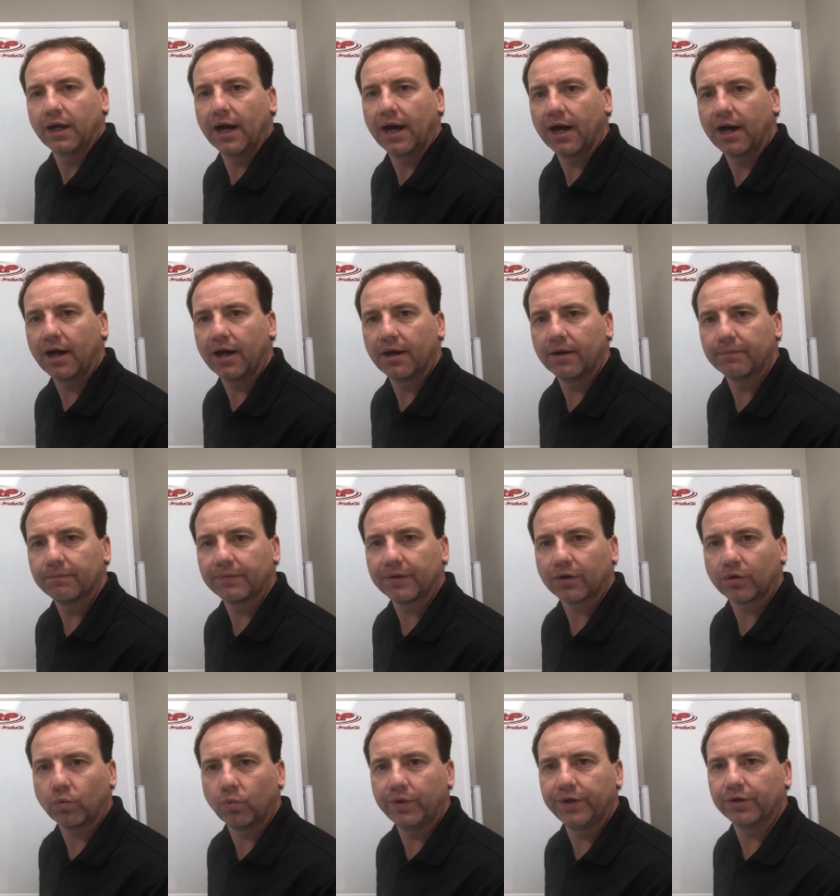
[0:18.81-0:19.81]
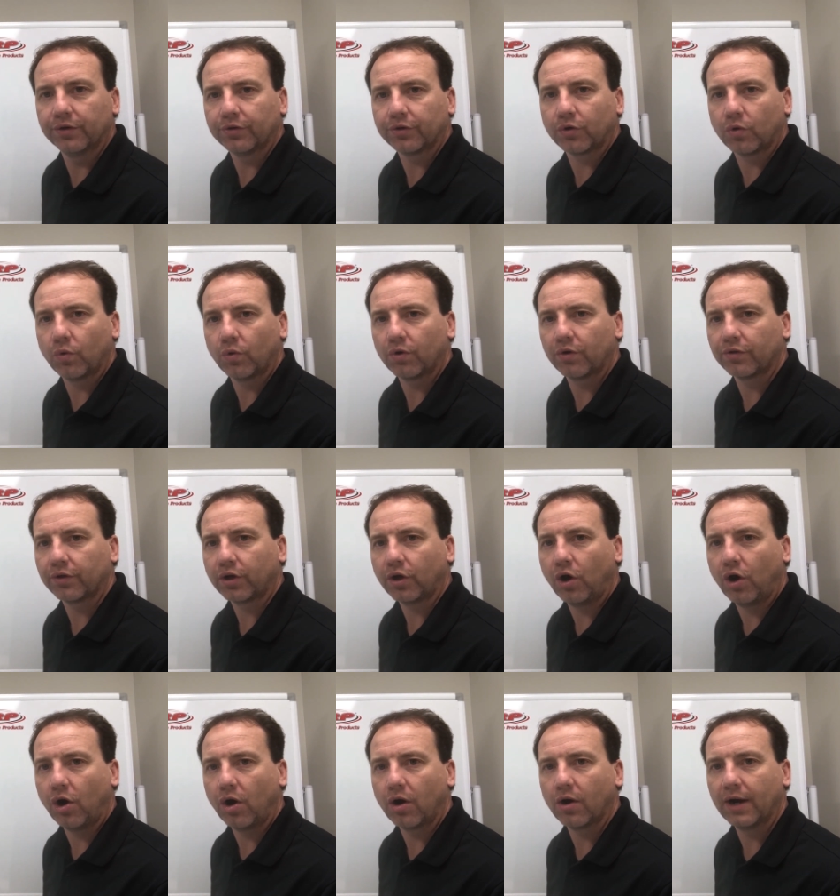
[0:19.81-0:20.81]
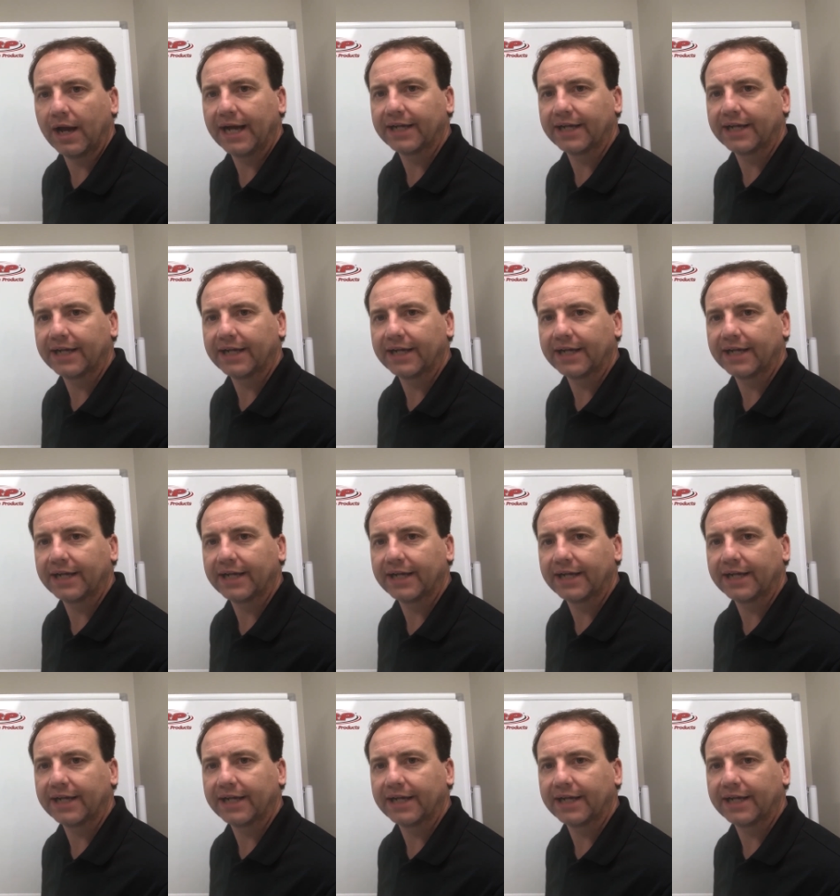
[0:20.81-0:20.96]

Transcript: um, the wheel, the corner of the car